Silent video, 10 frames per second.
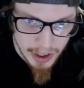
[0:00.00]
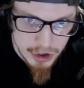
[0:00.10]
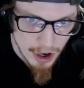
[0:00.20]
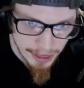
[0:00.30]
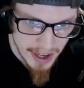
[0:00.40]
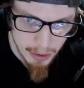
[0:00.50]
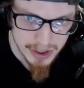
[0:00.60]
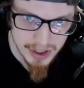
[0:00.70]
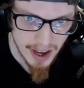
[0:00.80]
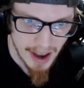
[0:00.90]
y'all think
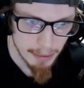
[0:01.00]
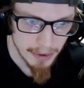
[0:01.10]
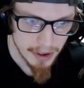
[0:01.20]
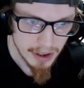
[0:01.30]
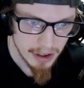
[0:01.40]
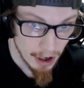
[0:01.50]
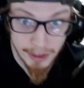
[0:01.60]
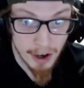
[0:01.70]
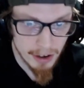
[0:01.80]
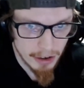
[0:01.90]
was gonna happen? Y'all
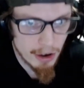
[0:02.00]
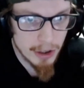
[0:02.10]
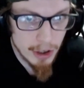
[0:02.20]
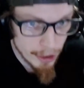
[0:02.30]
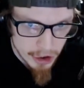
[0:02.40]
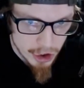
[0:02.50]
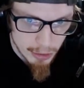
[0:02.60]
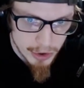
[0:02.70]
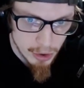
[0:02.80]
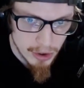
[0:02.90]
thought shit
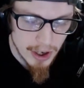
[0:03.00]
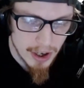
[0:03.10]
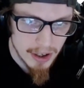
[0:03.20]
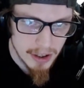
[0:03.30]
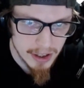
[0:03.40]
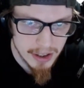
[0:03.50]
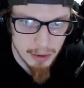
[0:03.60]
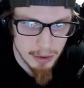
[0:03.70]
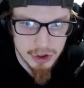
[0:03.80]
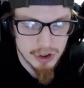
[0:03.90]
was cool, huh? They
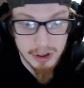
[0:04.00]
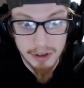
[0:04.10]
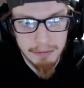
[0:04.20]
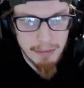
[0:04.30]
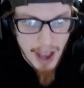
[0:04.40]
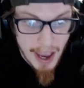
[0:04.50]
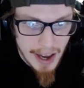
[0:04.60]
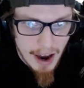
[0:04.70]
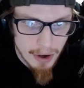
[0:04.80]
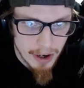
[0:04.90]
were just gonna
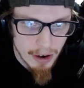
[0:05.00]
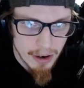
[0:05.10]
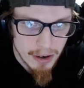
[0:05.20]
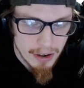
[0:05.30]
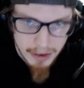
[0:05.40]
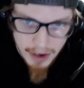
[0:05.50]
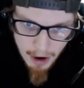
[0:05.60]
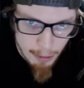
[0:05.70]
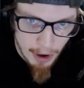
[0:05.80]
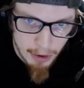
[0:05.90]
hang out here.
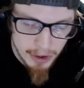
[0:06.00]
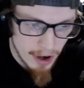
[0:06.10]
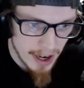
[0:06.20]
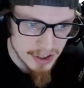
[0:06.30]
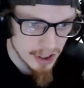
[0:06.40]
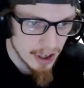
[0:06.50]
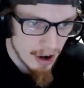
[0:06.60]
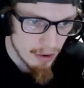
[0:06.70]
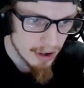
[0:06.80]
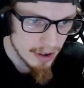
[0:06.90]
No, bro, y'all got to
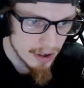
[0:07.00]
go.